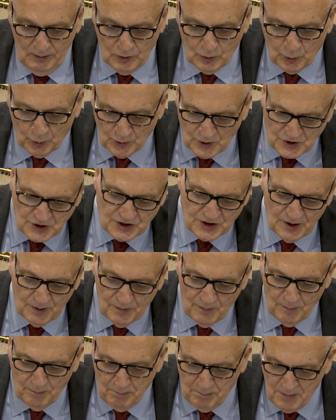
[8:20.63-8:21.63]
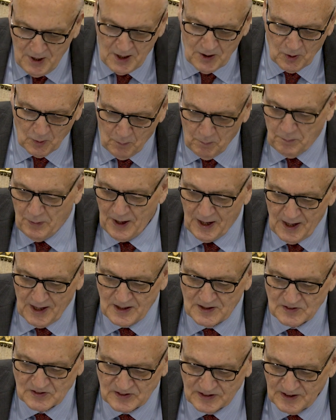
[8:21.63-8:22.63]
Christian metal
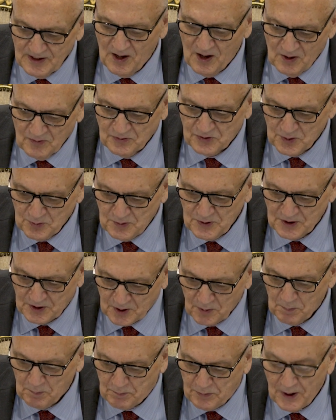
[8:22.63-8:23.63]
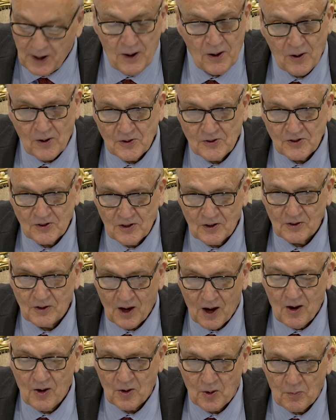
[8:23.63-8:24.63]
bands love to be compared to their
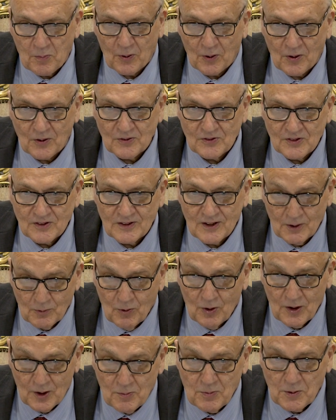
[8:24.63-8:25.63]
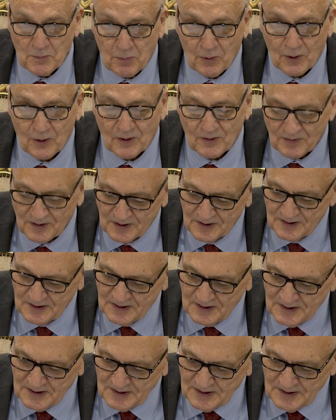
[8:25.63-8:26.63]
counterparts. They want to be part of it,
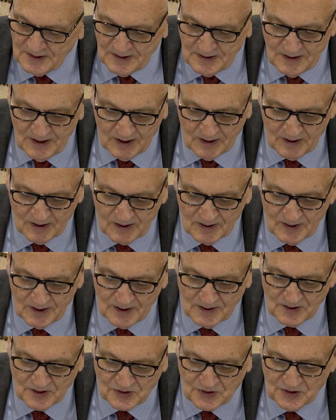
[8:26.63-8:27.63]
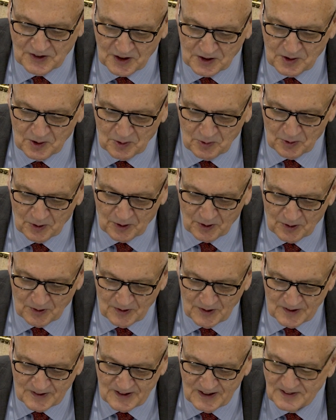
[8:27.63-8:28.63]
you know, in the secular world.
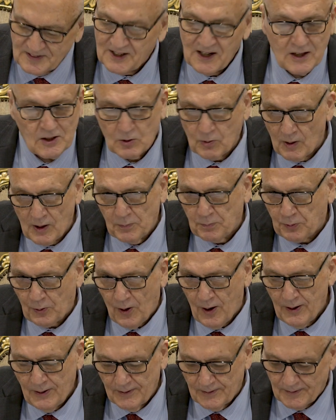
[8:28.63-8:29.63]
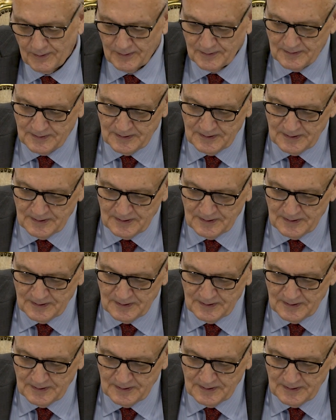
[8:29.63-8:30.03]
They take great pride in it.